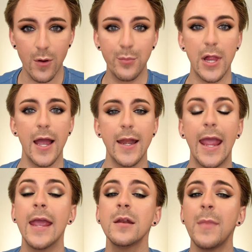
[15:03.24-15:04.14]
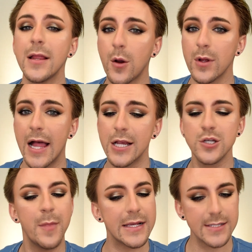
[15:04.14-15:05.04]
applied and my lower
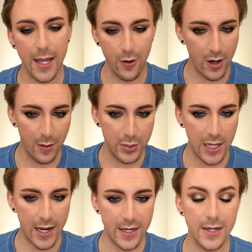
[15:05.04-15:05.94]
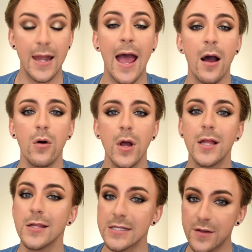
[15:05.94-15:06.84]
lash mascara applied. Now,
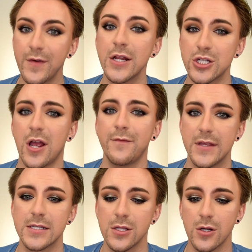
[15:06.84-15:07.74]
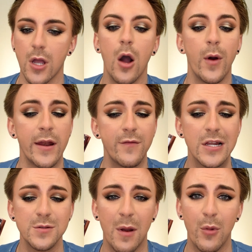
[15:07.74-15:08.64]
let's finish off this look. Oh, and I
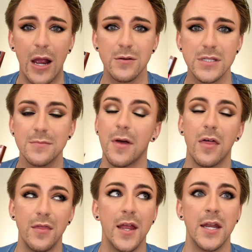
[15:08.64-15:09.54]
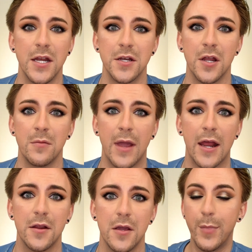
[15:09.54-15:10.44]
finished my brows. They needed done
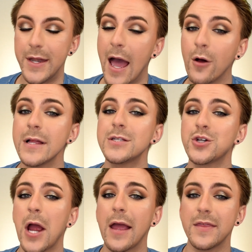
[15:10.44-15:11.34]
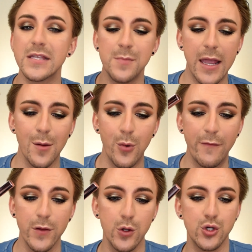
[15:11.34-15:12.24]
bad. But now let's try this Makeup
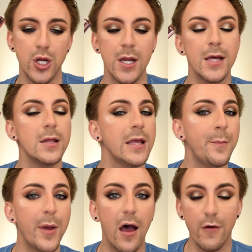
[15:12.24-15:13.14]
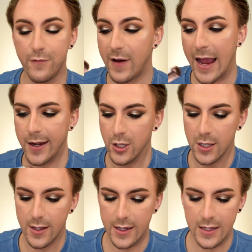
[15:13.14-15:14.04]
Revolution Lip
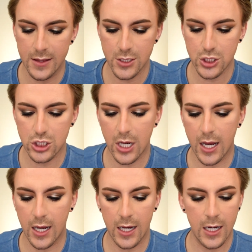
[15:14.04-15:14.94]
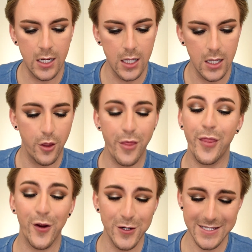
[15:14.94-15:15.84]
Vinyl in the shade
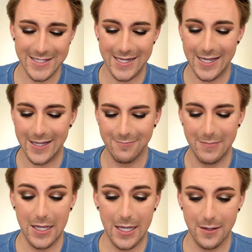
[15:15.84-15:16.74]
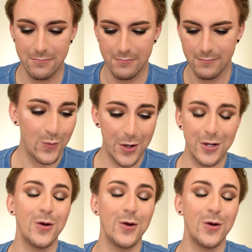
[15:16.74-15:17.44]
Thirsty. What a